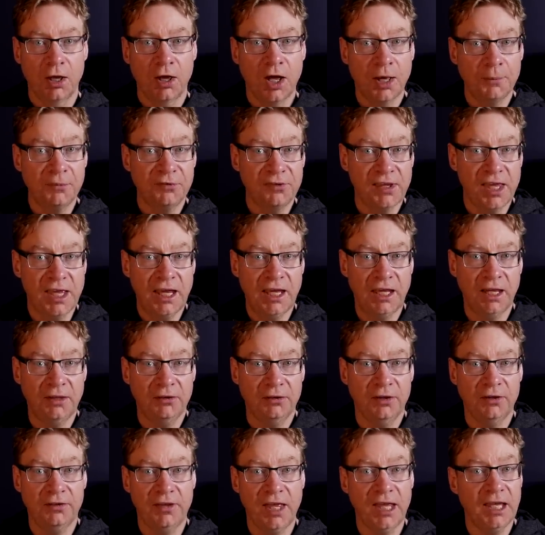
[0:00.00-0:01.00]
I'm saying
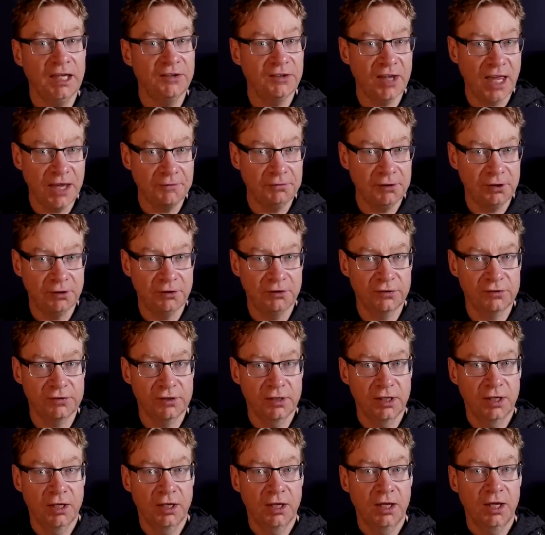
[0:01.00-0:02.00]
that there is evidence
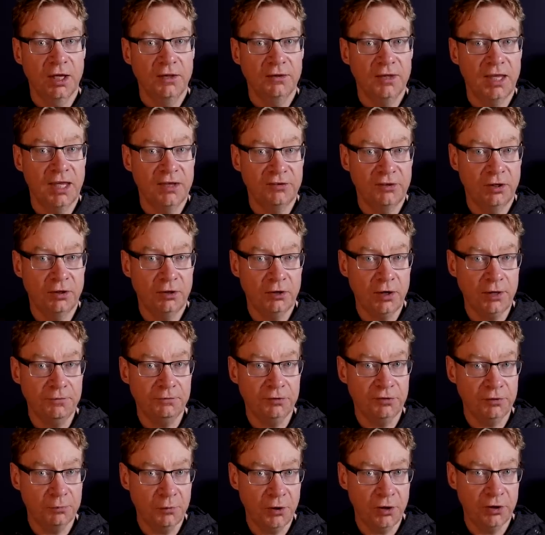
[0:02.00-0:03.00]
there is
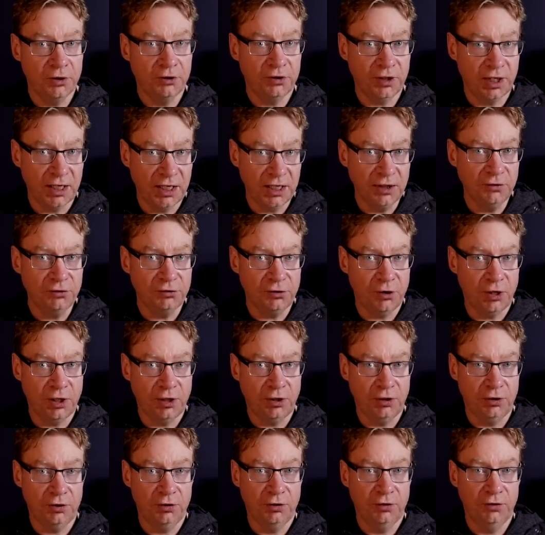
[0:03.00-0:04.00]
enough demand in
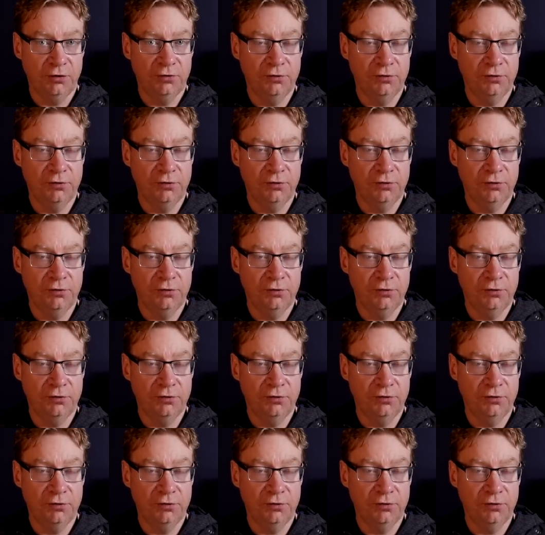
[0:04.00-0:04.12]
China